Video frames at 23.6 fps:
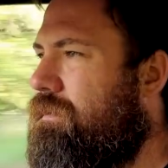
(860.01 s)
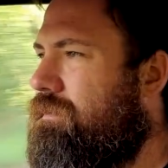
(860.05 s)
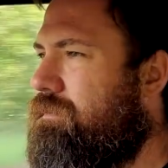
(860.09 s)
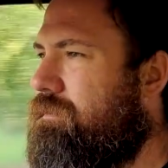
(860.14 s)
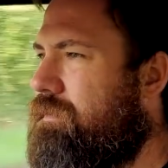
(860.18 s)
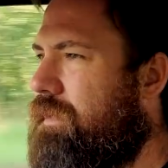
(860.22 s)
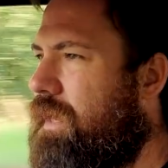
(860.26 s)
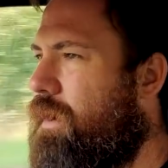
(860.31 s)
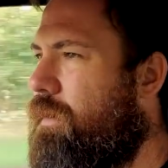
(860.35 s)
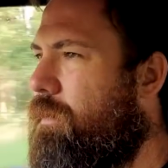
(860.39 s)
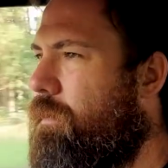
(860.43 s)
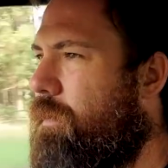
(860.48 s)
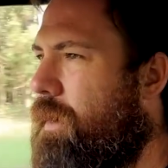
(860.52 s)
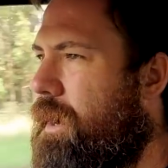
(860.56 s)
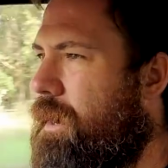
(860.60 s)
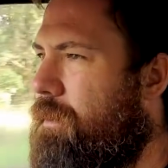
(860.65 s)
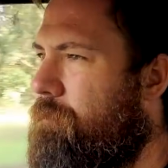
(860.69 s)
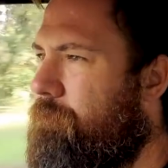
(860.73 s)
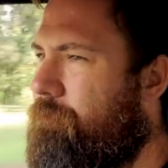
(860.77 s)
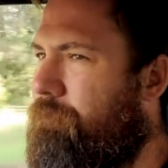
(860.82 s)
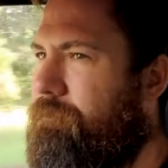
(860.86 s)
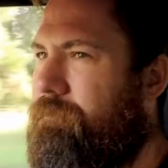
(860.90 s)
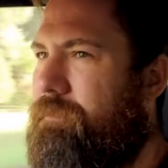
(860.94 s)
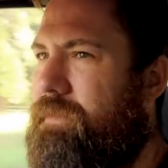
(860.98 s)
So
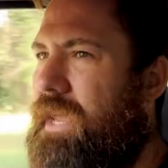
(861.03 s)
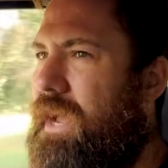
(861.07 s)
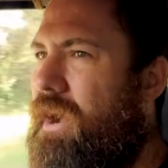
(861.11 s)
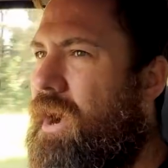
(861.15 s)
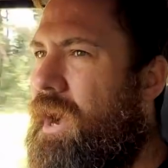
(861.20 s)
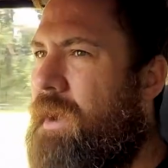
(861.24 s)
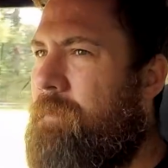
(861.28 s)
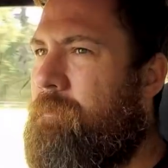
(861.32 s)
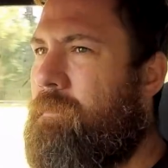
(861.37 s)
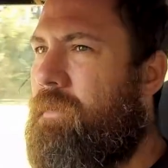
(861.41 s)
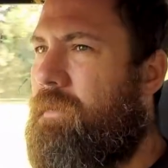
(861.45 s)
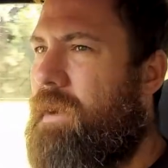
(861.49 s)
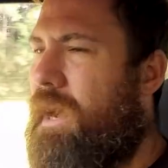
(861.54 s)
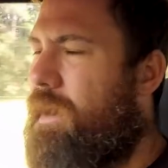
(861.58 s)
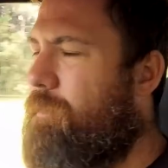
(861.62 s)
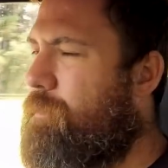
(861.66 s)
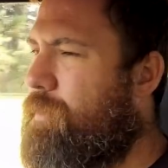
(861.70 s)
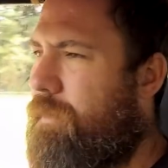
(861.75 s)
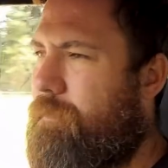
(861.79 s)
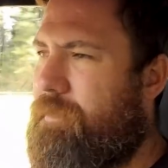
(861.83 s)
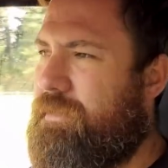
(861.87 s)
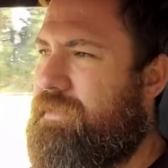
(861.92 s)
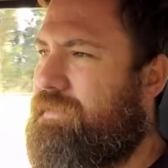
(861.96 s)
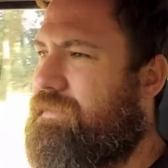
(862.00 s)
yeah, I'm
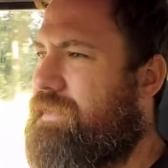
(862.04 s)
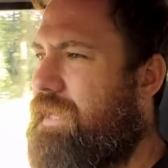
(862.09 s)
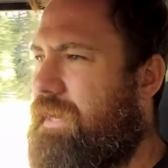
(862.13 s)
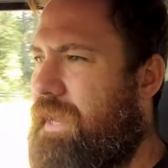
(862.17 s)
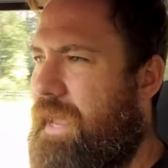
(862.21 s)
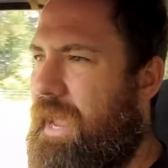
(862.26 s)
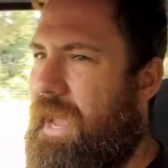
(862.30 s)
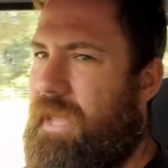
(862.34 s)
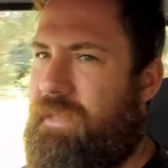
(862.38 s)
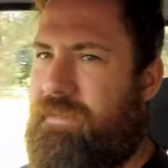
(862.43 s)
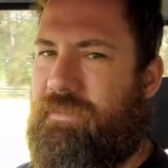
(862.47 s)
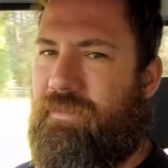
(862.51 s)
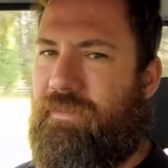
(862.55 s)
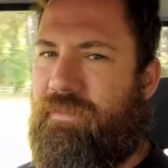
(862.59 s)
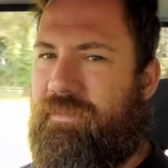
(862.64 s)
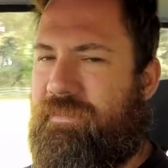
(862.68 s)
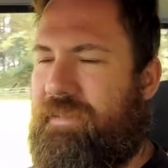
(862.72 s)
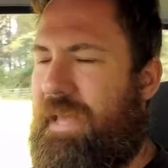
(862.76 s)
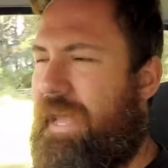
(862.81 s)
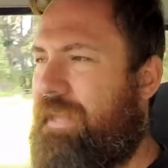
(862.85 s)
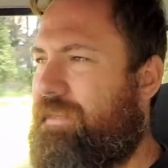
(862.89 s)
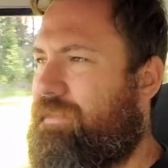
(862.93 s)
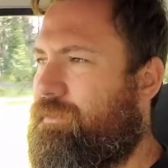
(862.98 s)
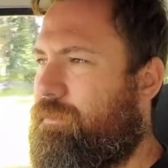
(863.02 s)
probably just going to outsource
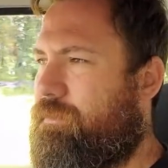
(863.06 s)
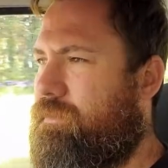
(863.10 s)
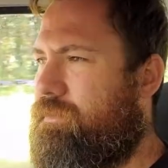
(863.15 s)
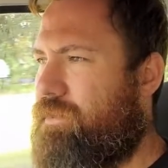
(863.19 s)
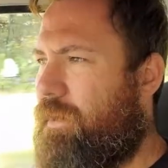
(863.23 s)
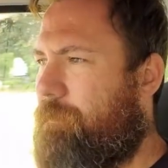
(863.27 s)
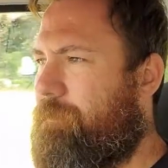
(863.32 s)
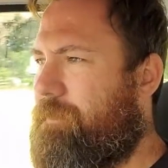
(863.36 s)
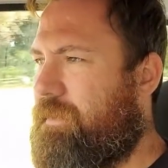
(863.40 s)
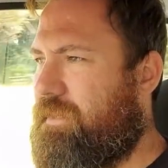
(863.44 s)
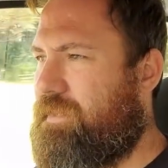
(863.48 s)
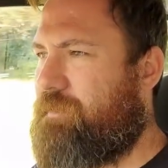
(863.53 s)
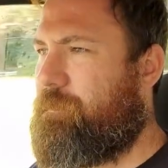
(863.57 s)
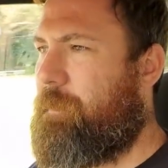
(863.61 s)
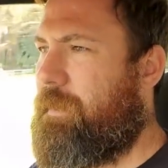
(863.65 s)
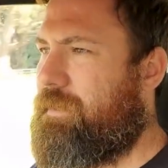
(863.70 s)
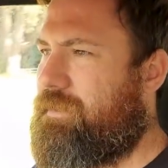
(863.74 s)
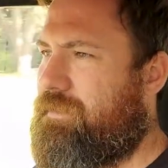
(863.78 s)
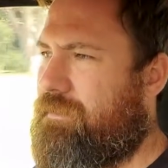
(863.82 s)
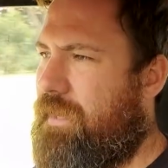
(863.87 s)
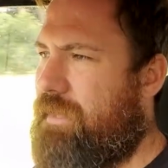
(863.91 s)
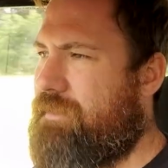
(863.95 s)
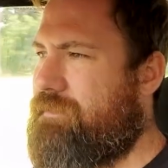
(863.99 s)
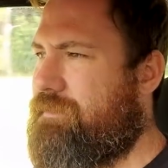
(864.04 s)
that to a shop that
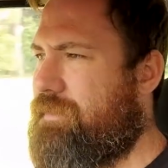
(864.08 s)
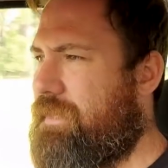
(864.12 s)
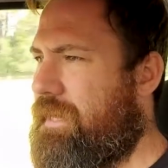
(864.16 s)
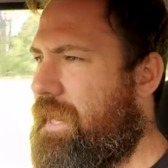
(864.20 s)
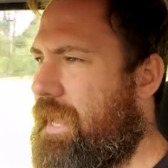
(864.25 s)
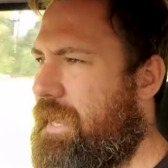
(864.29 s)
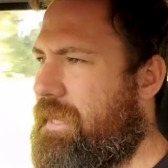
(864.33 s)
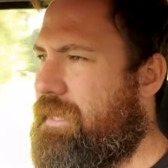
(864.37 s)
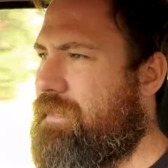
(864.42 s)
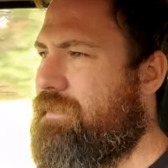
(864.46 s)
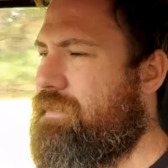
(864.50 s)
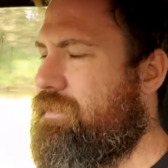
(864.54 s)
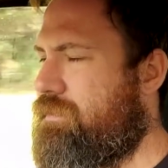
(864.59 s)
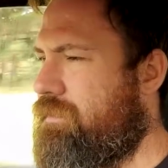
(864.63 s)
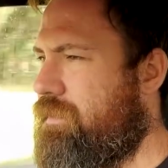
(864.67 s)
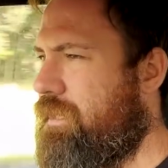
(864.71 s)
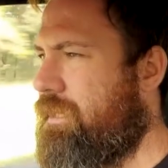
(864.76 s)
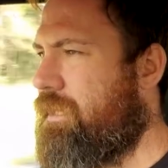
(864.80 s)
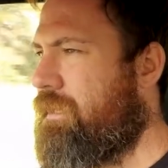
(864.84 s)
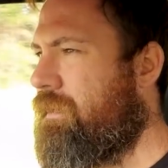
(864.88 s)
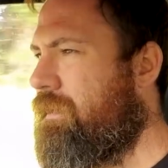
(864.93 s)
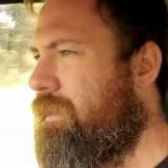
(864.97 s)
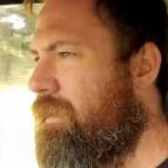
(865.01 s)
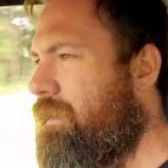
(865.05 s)
specialises in air
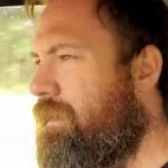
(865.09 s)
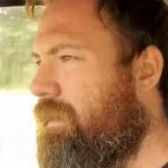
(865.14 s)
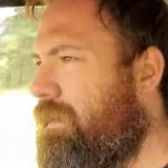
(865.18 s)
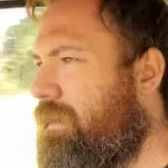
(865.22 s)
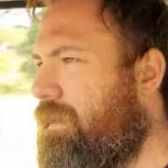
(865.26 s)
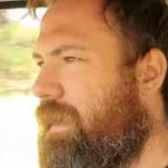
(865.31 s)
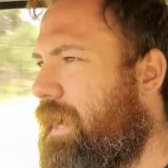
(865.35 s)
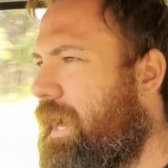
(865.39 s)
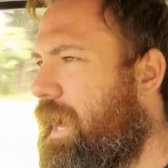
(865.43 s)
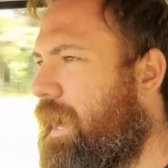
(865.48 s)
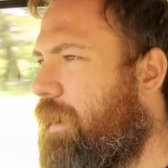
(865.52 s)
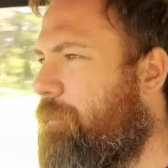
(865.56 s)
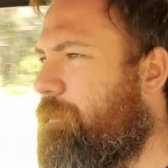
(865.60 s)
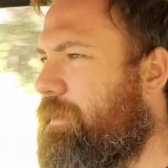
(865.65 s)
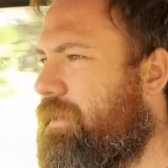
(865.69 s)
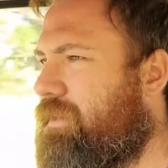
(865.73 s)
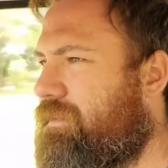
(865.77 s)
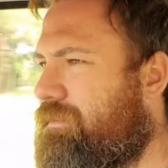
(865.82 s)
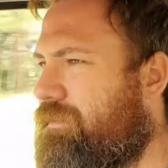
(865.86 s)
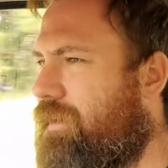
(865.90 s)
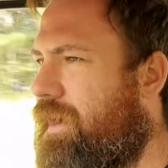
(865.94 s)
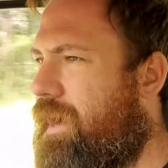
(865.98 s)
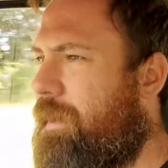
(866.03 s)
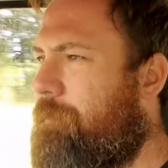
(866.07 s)
conditioning
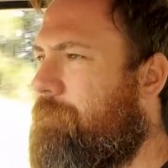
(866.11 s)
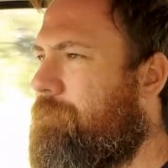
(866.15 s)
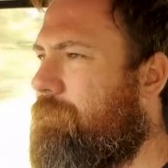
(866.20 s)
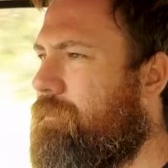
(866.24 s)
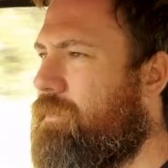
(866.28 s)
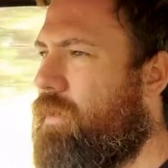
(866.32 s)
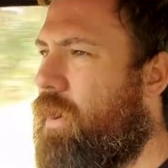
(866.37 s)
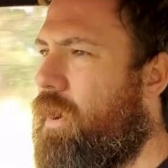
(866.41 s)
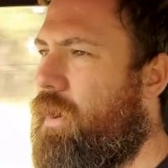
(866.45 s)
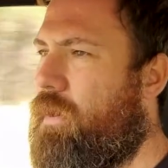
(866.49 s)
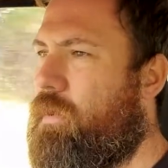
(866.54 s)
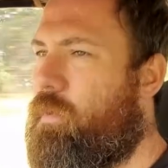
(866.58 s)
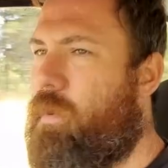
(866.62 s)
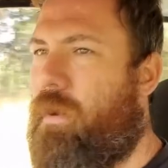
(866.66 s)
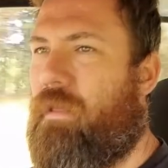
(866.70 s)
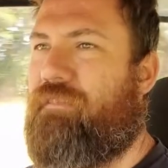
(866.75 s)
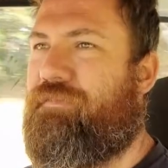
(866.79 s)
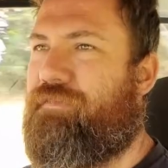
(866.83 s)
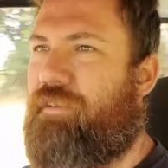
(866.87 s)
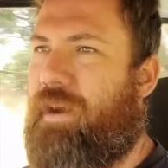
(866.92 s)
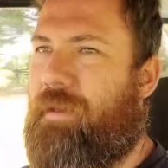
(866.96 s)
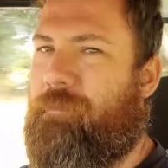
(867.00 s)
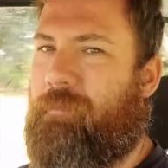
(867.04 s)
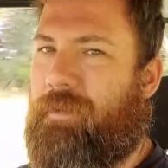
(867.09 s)
because I'm not
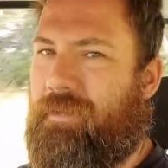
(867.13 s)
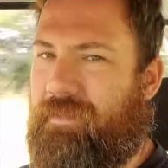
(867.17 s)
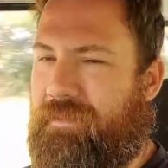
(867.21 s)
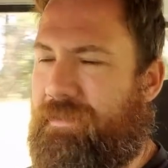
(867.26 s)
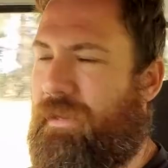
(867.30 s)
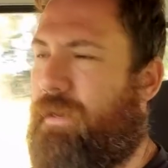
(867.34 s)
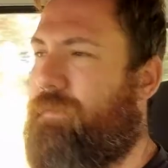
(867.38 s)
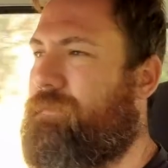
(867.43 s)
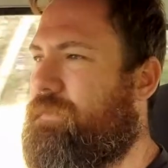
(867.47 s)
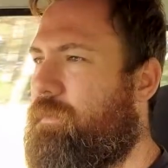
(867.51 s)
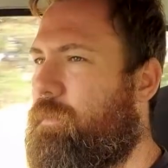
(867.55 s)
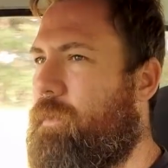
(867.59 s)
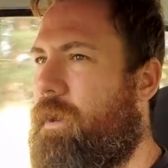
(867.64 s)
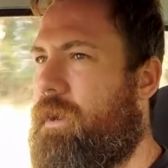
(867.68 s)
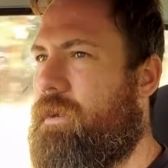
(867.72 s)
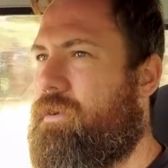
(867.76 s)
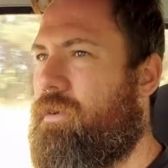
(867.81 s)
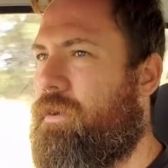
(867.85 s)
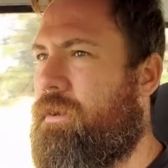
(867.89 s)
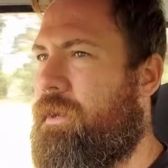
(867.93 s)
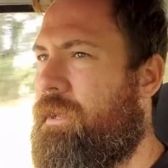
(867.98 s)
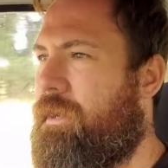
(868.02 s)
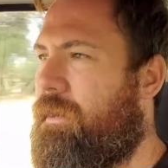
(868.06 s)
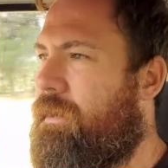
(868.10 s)
qualified myself to
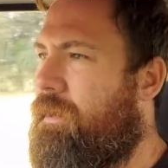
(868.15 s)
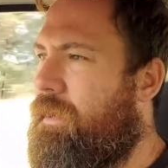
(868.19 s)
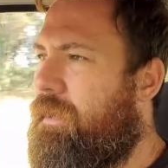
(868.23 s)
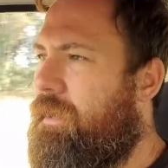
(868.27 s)
work on it.